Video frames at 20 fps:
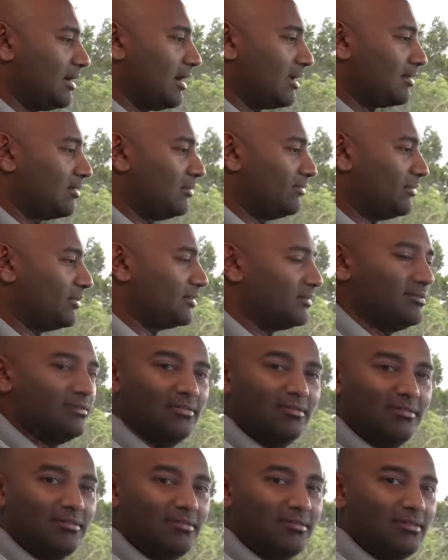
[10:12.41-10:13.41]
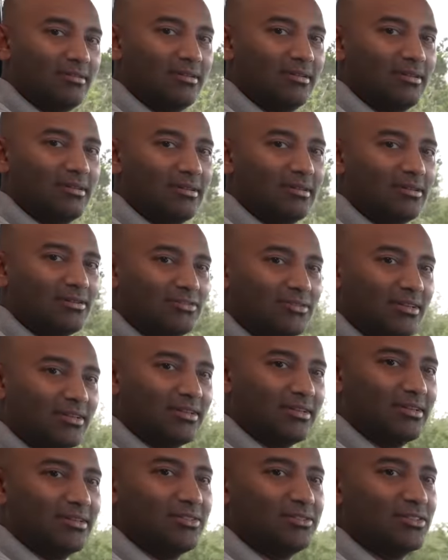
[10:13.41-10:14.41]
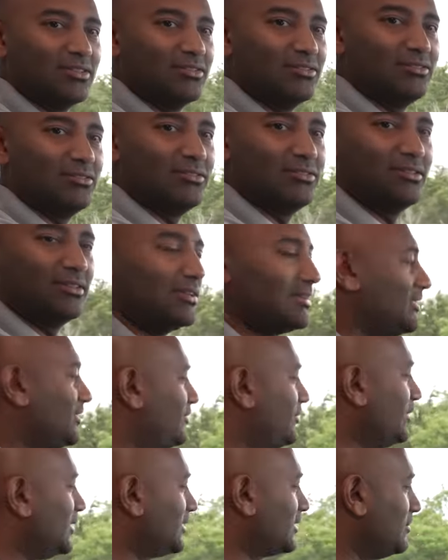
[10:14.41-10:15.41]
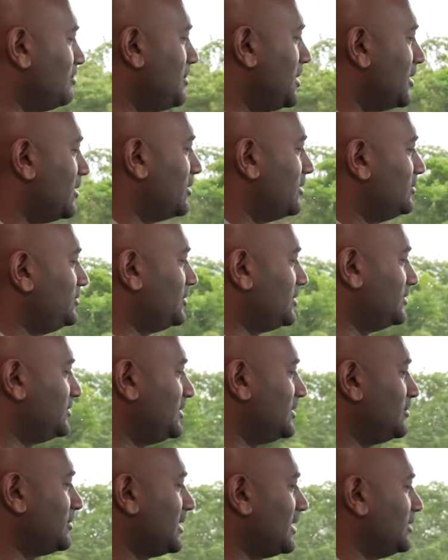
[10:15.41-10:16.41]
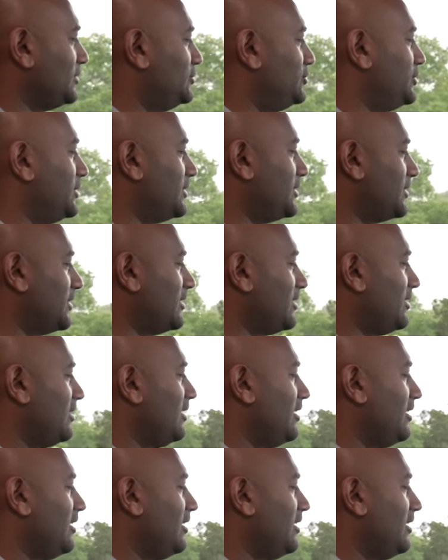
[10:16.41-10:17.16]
I don't know if you can, there's a, there's a, if you look at the mirrors, you can see them kind of jitter.